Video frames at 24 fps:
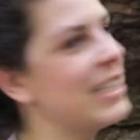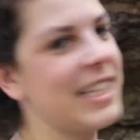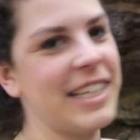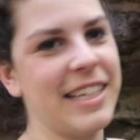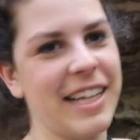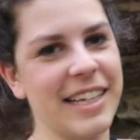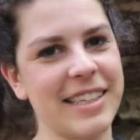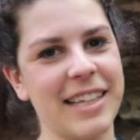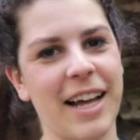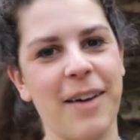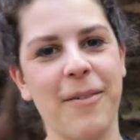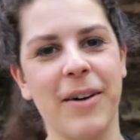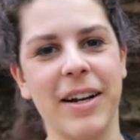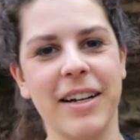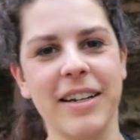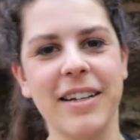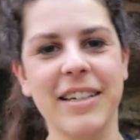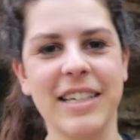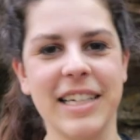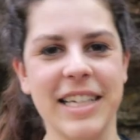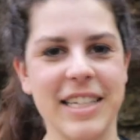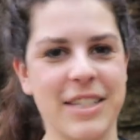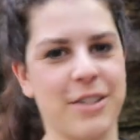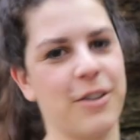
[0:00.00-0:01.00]
really like that one.
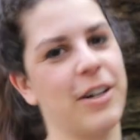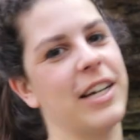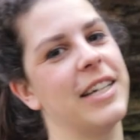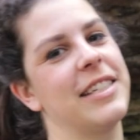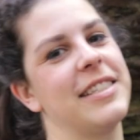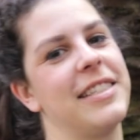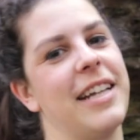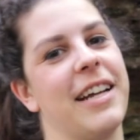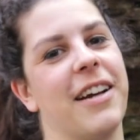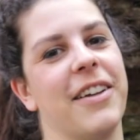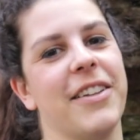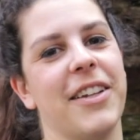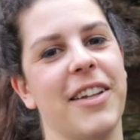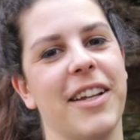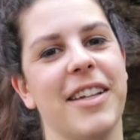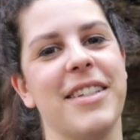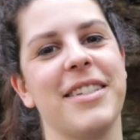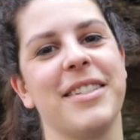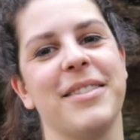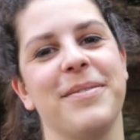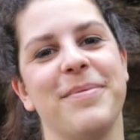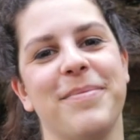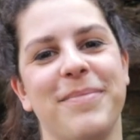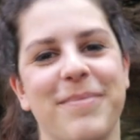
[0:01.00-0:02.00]
It's going staying on the
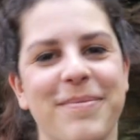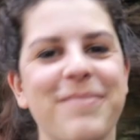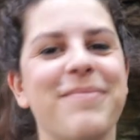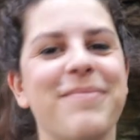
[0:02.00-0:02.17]
list.